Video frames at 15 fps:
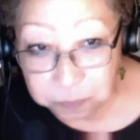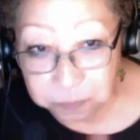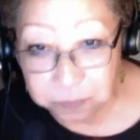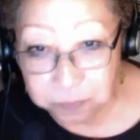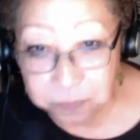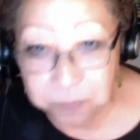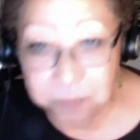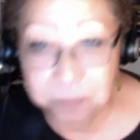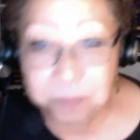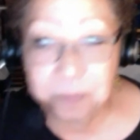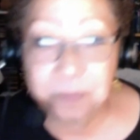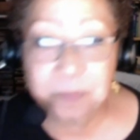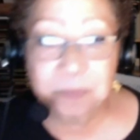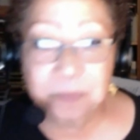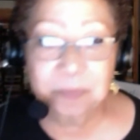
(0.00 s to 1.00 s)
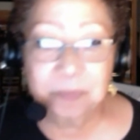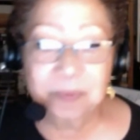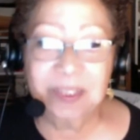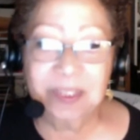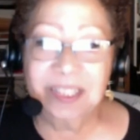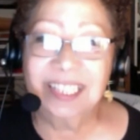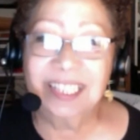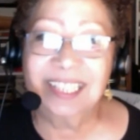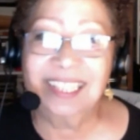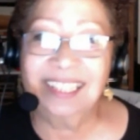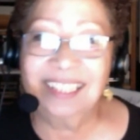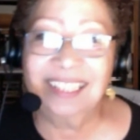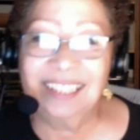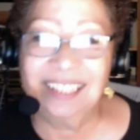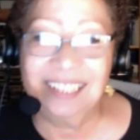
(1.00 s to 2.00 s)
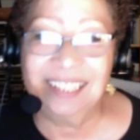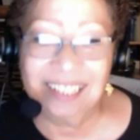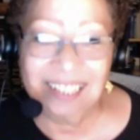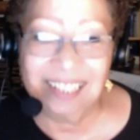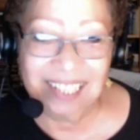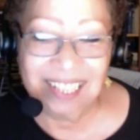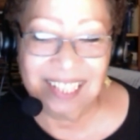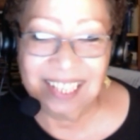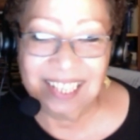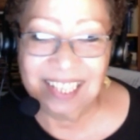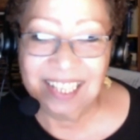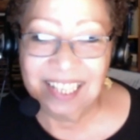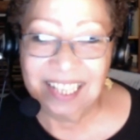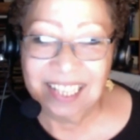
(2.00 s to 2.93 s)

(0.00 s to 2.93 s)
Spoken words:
All right. Thank you so much.